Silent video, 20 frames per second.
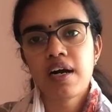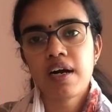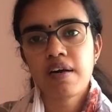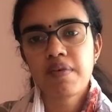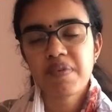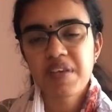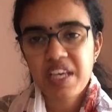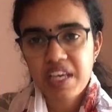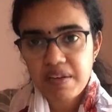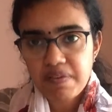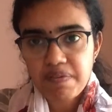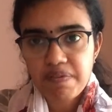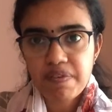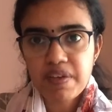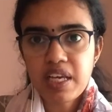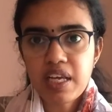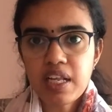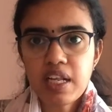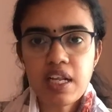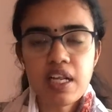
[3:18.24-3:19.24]
we can
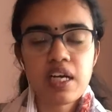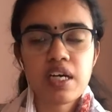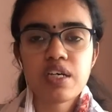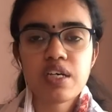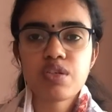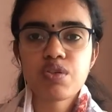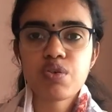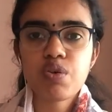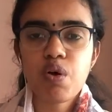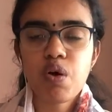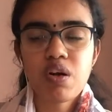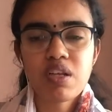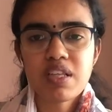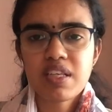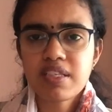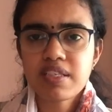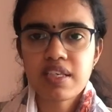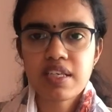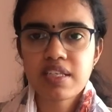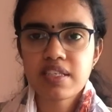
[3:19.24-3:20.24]
feel. So all
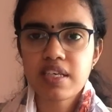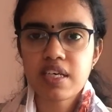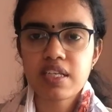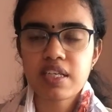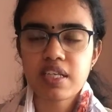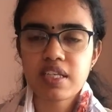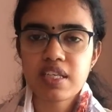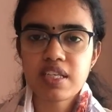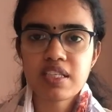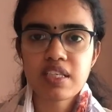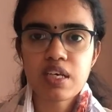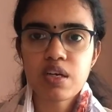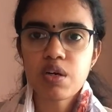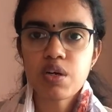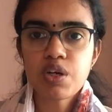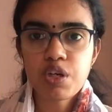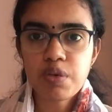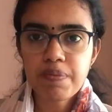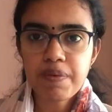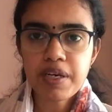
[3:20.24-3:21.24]
these things are there. These are all
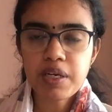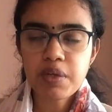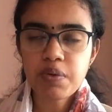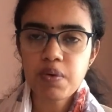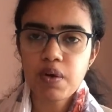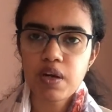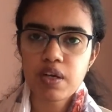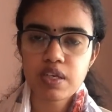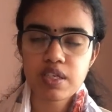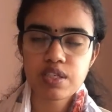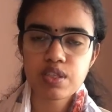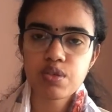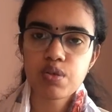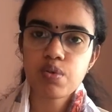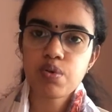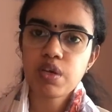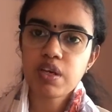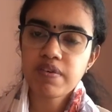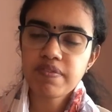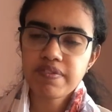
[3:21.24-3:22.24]
human qualities. So
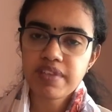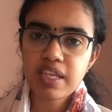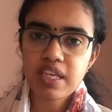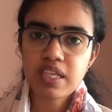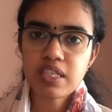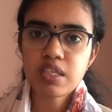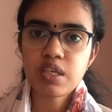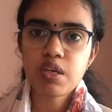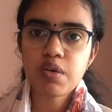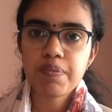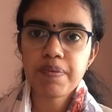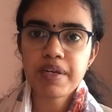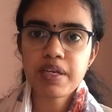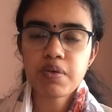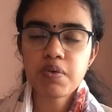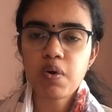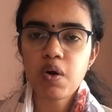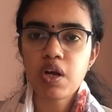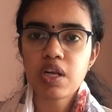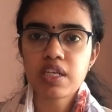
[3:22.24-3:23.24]
if these human
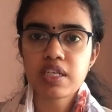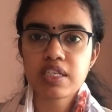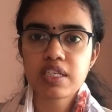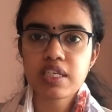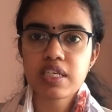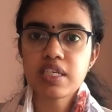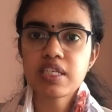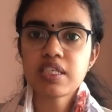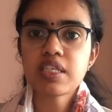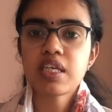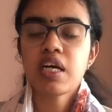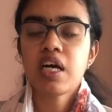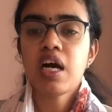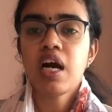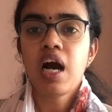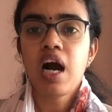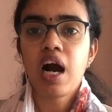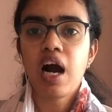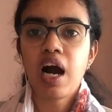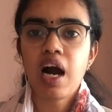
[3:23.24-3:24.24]
qualities
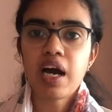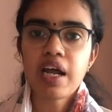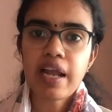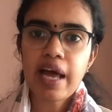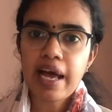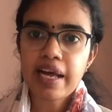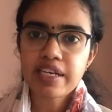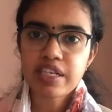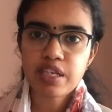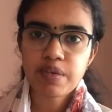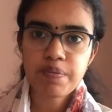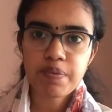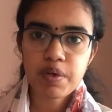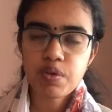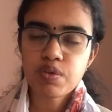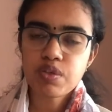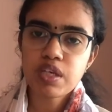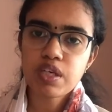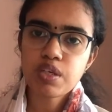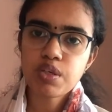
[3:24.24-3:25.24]
are
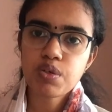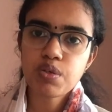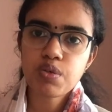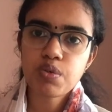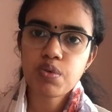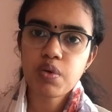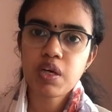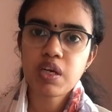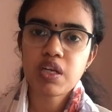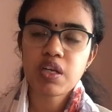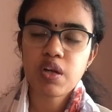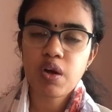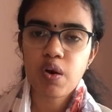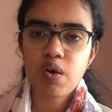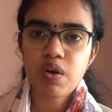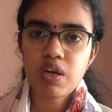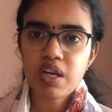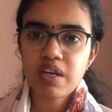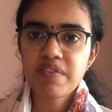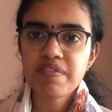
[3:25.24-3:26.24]
attributed to a
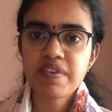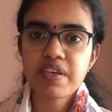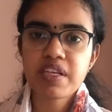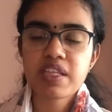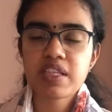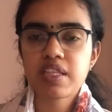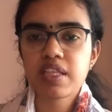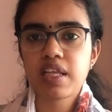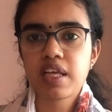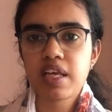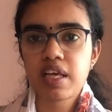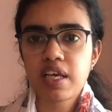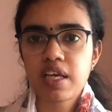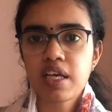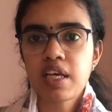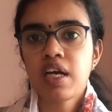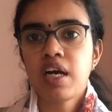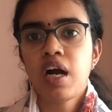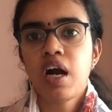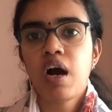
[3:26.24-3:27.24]
non-living
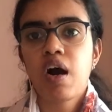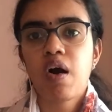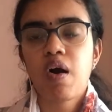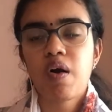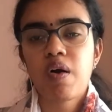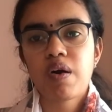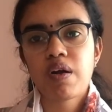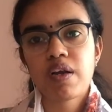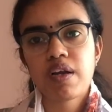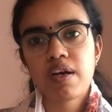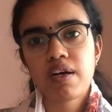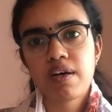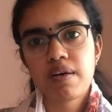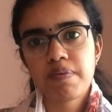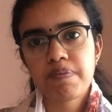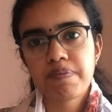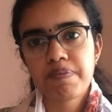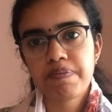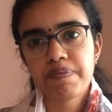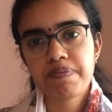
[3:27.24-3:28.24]
thing or
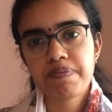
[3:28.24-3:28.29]
a